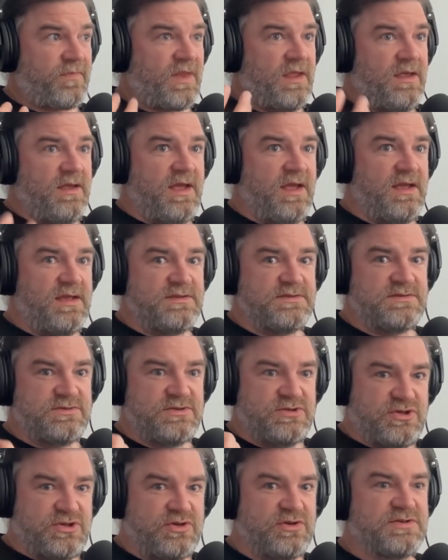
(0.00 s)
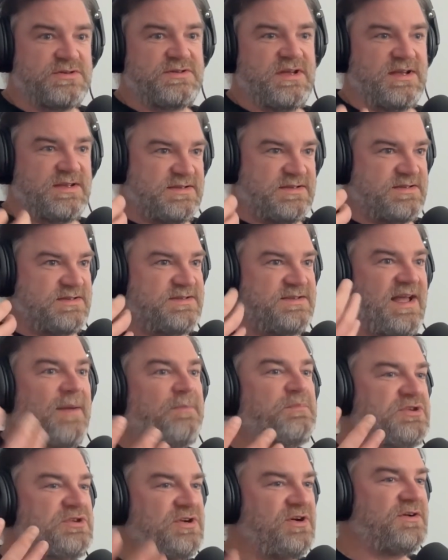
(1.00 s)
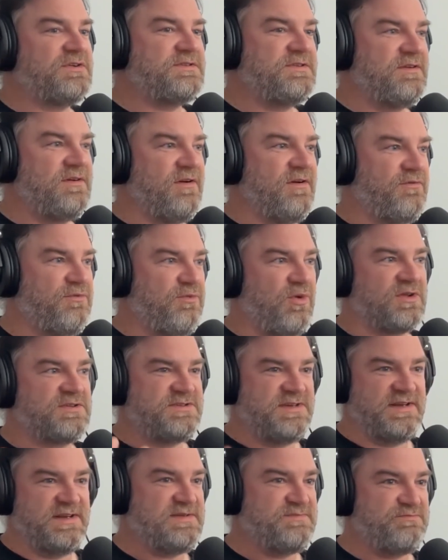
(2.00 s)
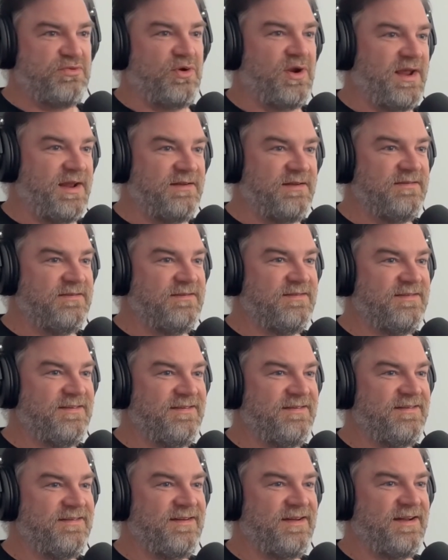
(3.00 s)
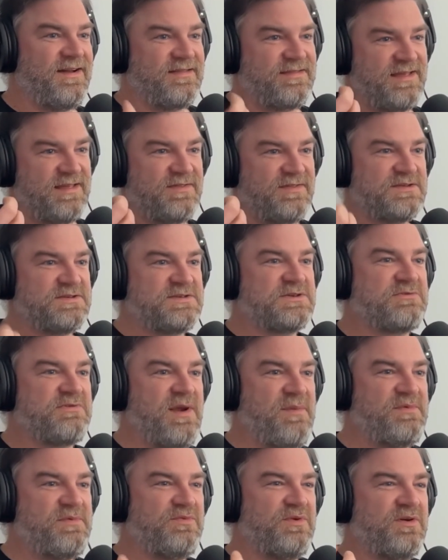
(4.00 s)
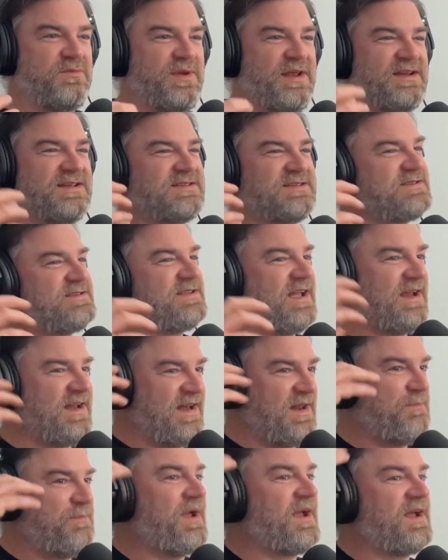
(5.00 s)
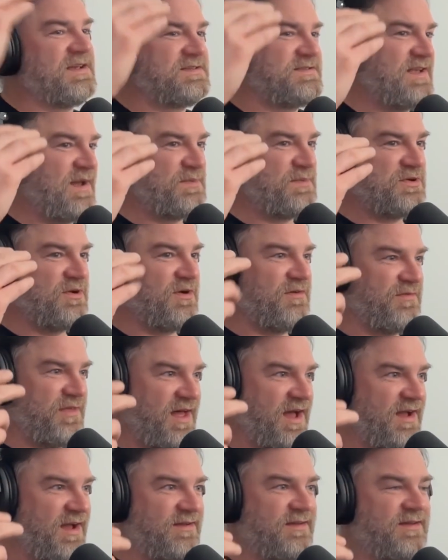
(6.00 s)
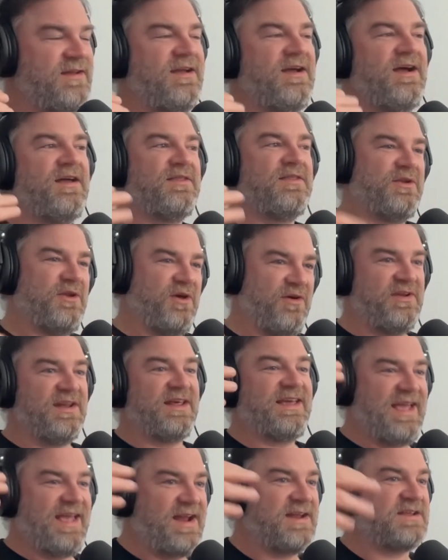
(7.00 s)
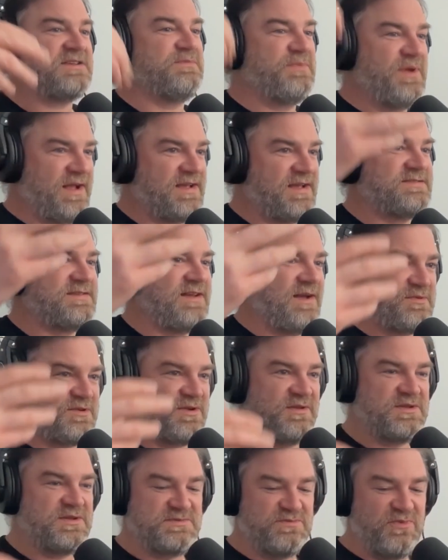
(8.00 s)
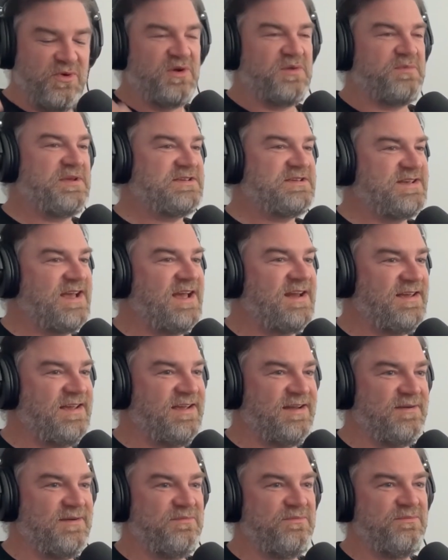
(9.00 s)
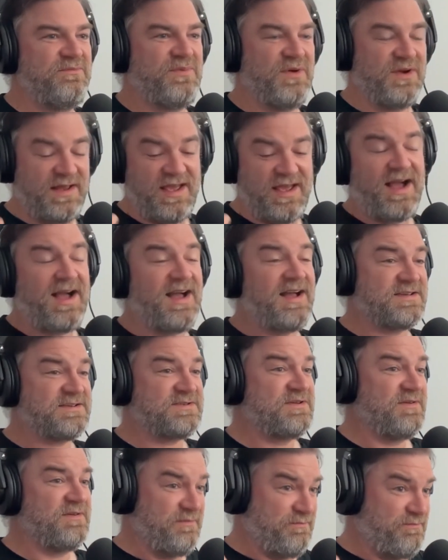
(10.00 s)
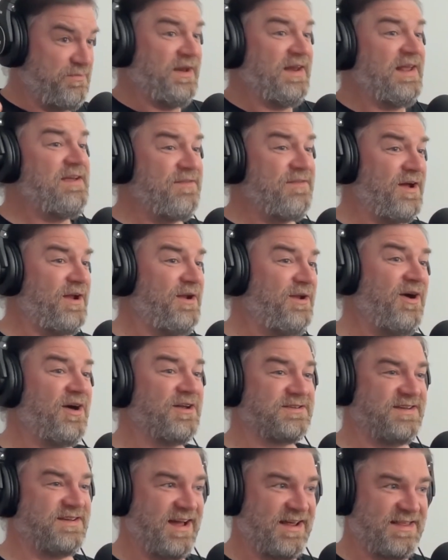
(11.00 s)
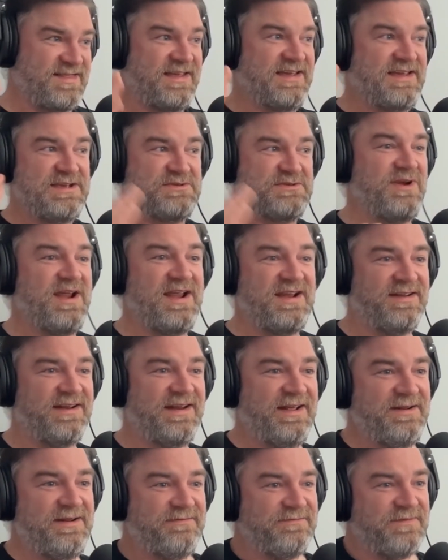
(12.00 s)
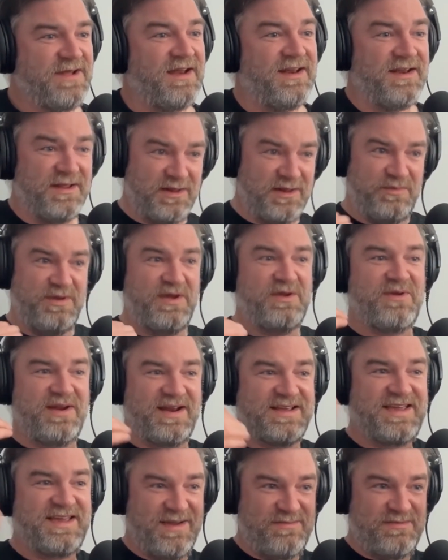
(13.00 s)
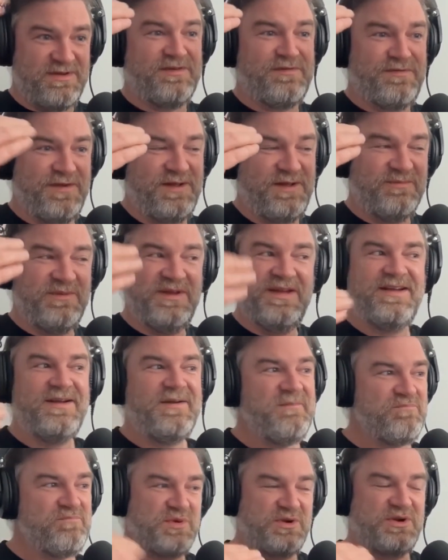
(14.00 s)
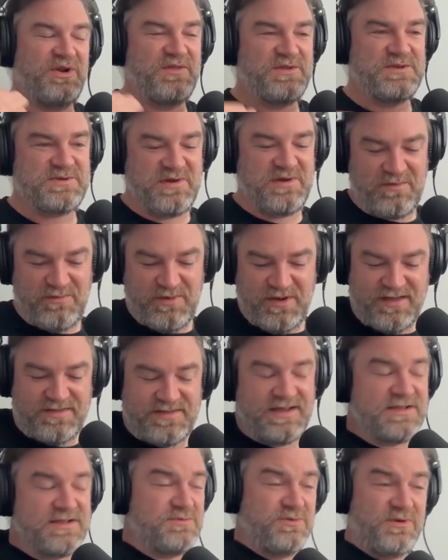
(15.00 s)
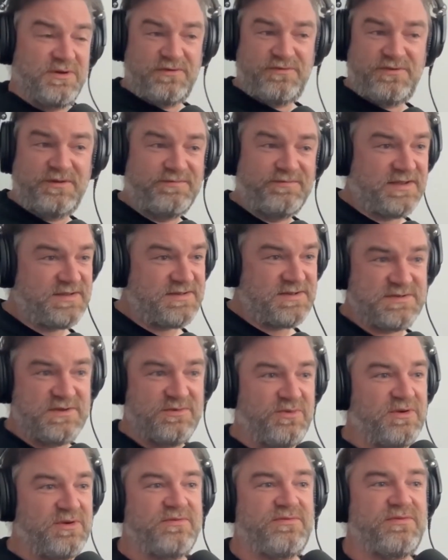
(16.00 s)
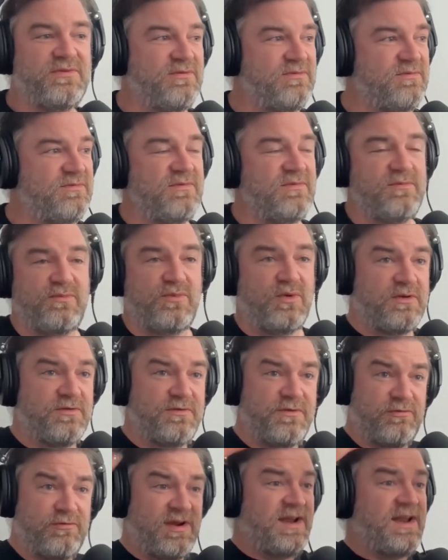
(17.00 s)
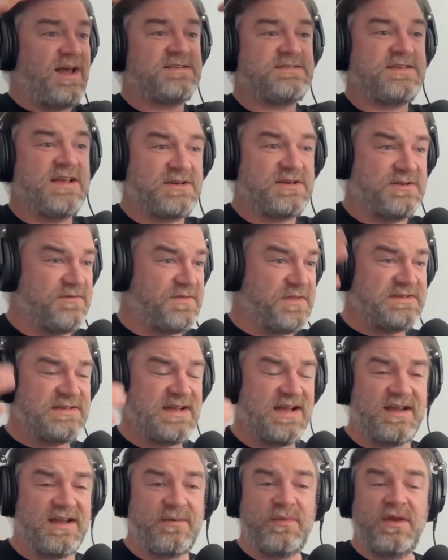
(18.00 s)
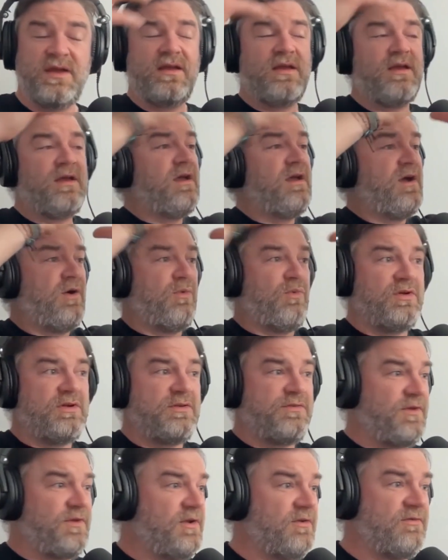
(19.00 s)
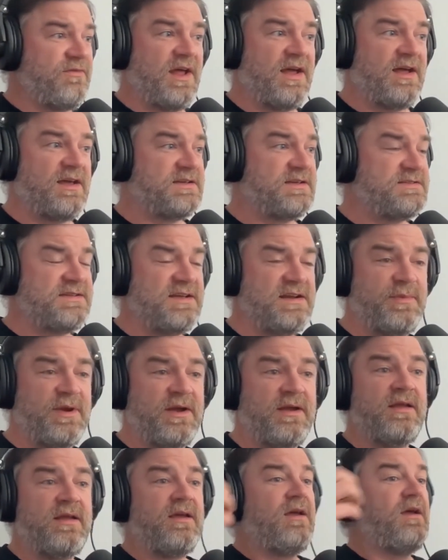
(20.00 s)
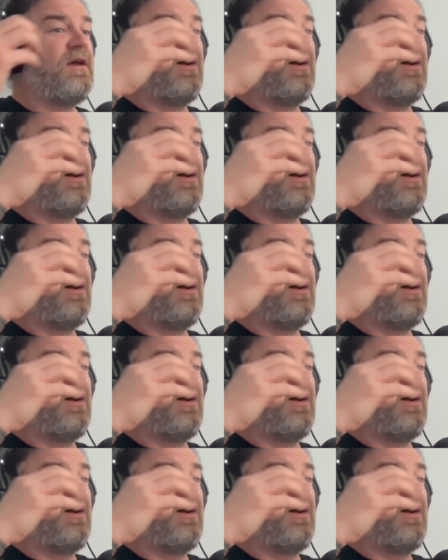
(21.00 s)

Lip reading: is just a snapshot of what's in his brain. And I think the script would have been a slightly bigger snapshot of that. And the novel, again, is a bigger snapshot. There's more to be said here. But he has, believe it or not, I think he's reined it in a little bit when it came to the film, but not the screenplay. I think it's wonderful. It's just a wonderful, wonderful realisation of the time, a wonderful love letter to cinema, a